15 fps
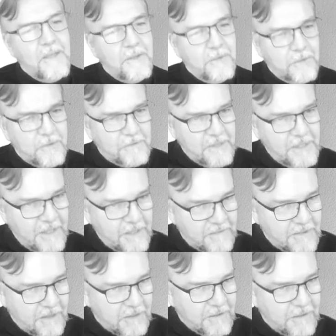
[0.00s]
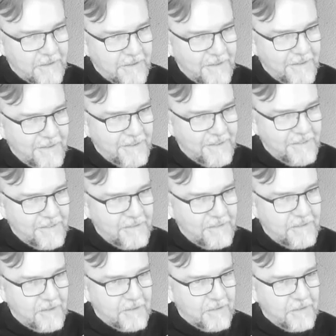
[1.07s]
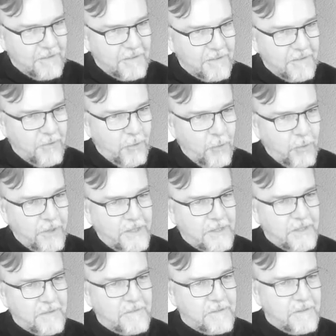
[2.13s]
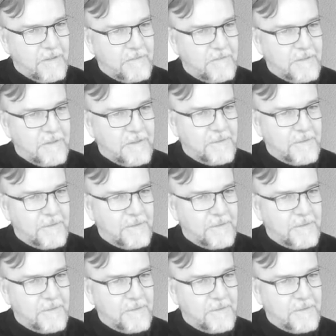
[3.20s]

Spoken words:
you can see that they're oriented